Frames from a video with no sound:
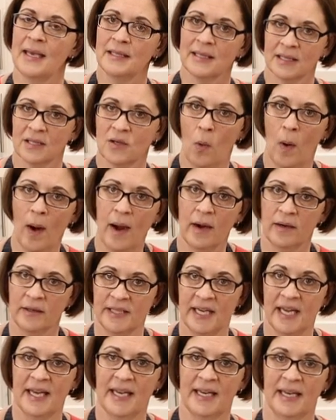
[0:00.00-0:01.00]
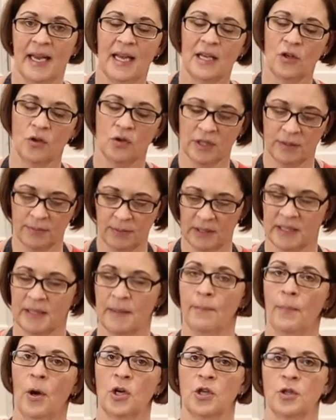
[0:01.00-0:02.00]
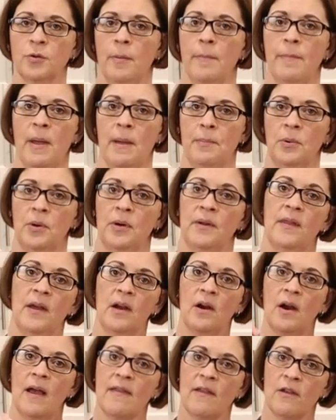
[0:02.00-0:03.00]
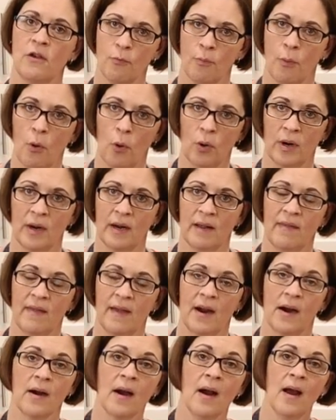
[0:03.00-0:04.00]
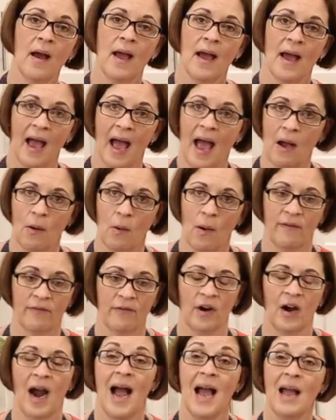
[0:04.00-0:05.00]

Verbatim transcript: a square tin and you just put some parchment paper in there and then you pour it in there. However,